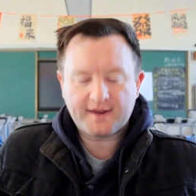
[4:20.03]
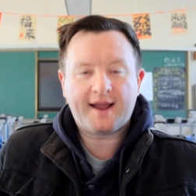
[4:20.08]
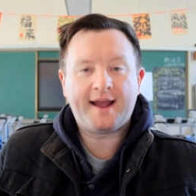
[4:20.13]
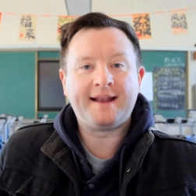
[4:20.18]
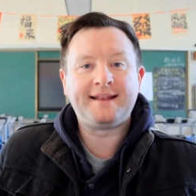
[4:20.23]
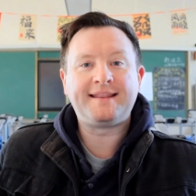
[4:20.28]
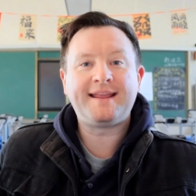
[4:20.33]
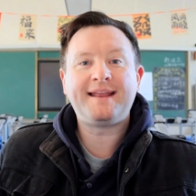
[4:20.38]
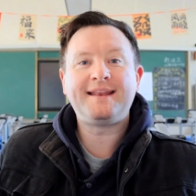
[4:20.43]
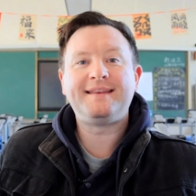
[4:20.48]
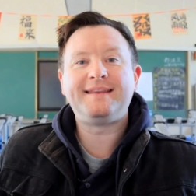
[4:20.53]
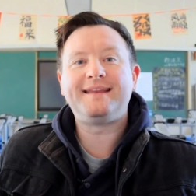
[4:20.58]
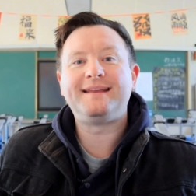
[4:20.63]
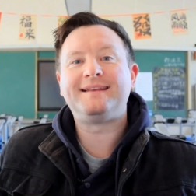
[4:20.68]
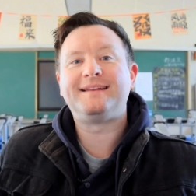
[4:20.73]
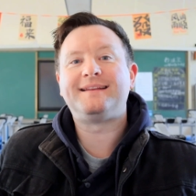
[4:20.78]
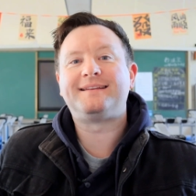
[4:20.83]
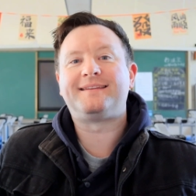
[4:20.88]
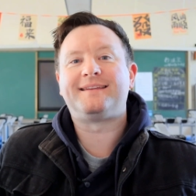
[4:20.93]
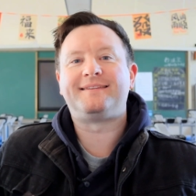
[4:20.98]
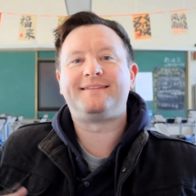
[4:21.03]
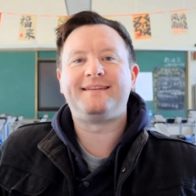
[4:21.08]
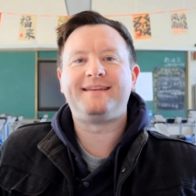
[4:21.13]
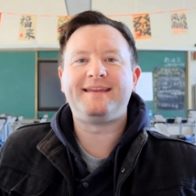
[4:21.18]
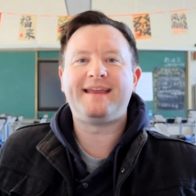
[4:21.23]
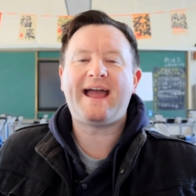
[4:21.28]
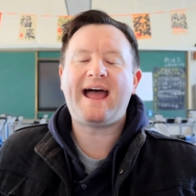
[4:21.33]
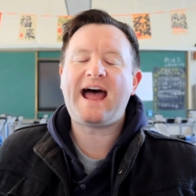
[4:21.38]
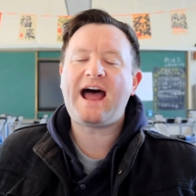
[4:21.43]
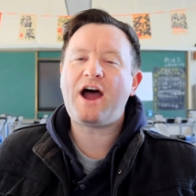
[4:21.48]
I then needed to see
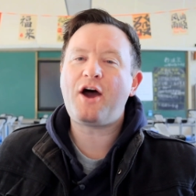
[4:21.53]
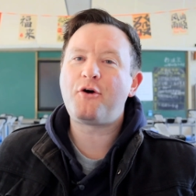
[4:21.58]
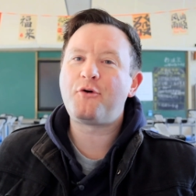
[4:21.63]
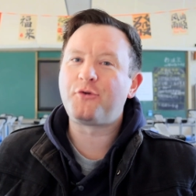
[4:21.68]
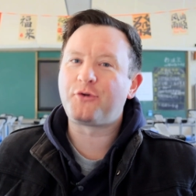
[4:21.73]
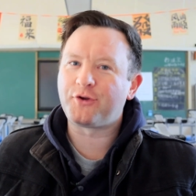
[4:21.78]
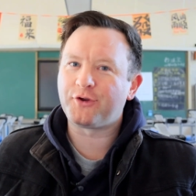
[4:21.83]
how